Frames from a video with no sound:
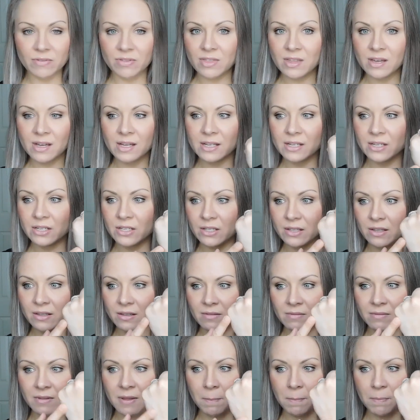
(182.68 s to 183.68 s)
the,
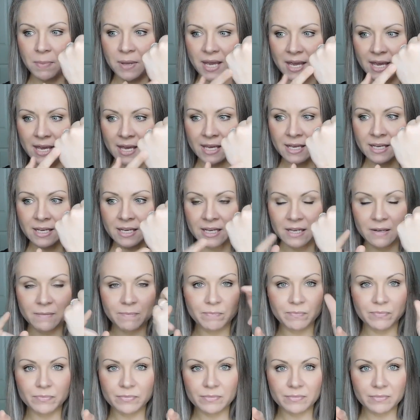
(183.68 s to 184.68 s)
the pink
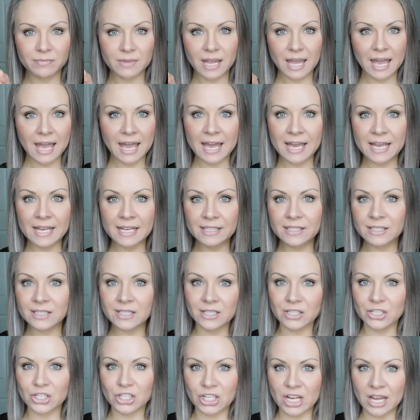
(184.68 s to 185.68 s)

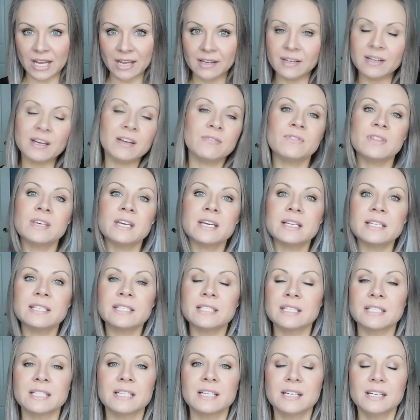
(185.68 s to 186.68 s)
haze shade of
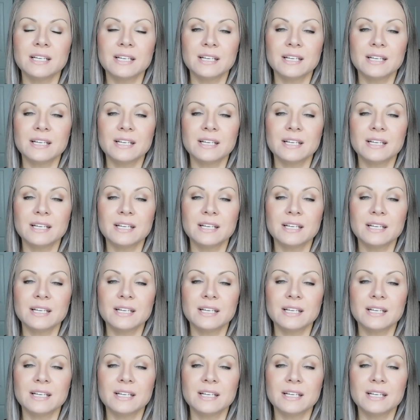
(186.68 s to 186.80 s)
this